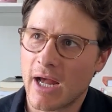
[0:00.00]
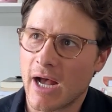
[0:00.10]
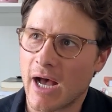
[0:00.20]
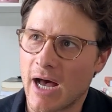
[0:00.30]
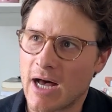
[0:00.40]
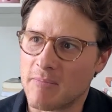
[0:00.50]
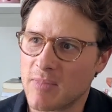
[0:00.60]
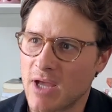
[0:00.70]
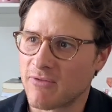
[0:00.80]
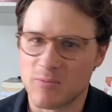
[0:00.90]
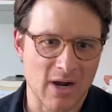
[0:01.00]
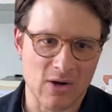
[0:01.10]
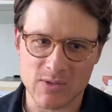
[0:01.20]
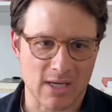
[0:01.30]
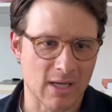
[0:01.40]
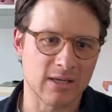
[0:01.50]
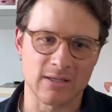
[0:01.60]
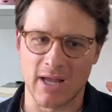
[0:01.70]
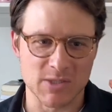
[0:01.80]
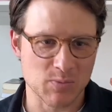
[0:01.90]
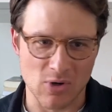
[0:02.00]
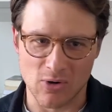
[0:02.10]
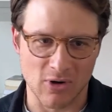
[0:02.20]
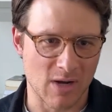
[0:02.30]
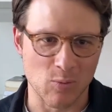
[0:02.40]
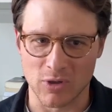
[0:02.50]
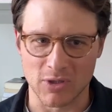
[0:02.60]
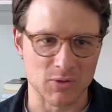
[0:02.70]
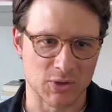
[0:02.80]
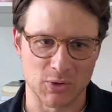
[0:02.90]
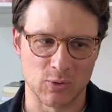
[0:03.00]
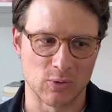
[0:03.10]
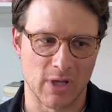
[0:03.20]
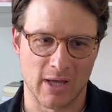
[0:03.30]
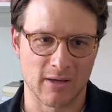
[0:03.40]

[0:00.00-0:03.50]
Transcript: And from there, it was a condensed program where you do